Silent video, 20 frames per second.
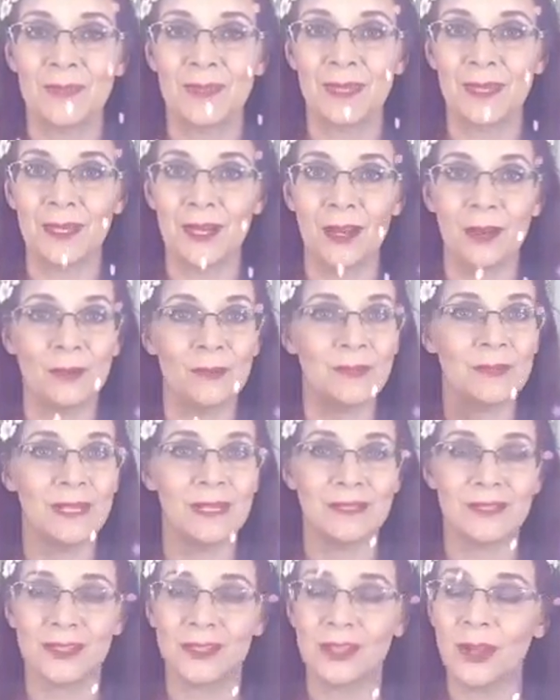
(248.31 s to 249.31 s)
you know,
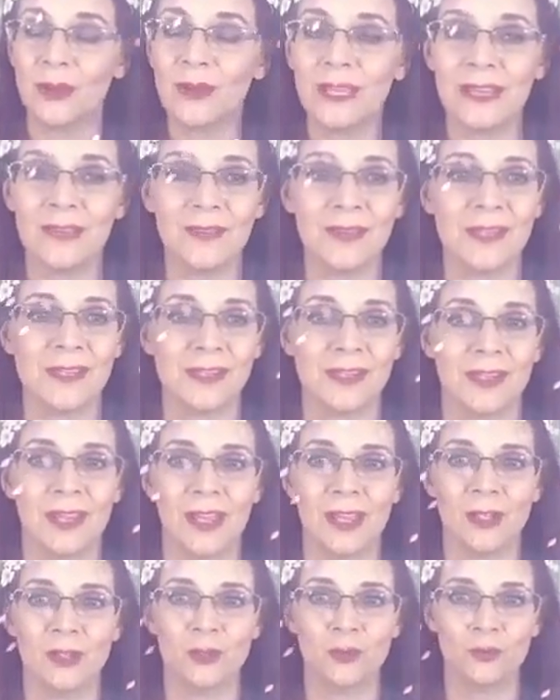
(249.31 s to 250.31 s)
soak in the
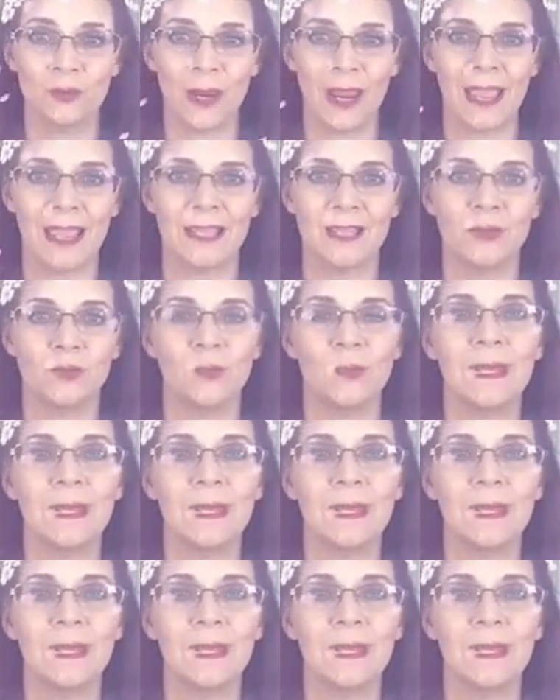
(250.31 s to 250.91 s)
sun's rays,